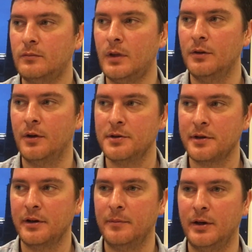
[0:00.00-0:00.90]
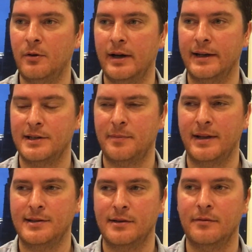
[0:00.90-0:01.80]
Those are gonna be quite
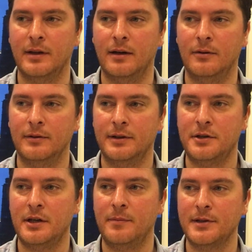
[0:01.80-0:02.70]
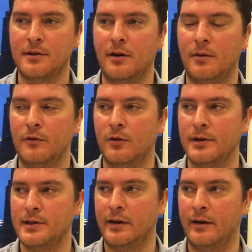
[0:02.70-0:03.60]
expensive though. The cheapest golf
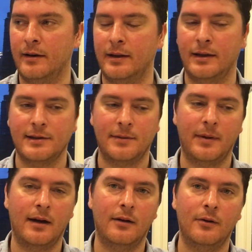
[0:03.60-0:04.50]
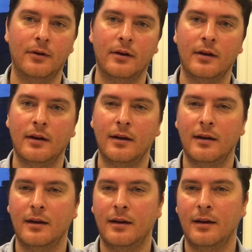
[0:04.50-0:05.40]
course here I think is about
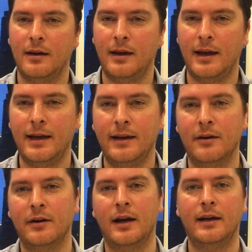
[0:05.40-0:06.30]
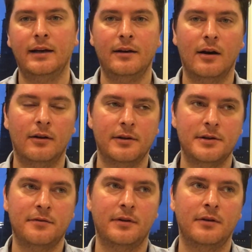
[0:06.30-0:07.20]
$80 or $90
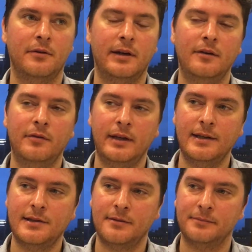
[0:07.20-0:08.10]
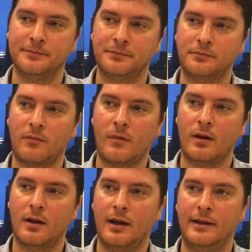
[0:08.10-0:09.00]
for the green fees.
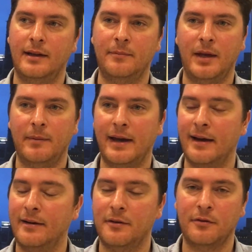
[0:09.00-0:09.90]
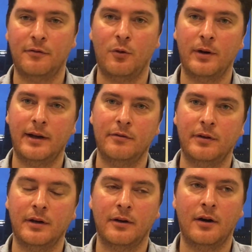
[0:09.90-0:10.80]
And then maybe add another $40 for
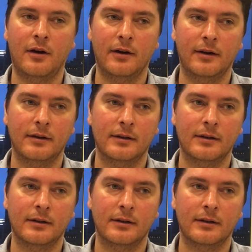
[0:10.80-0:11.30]
your cart.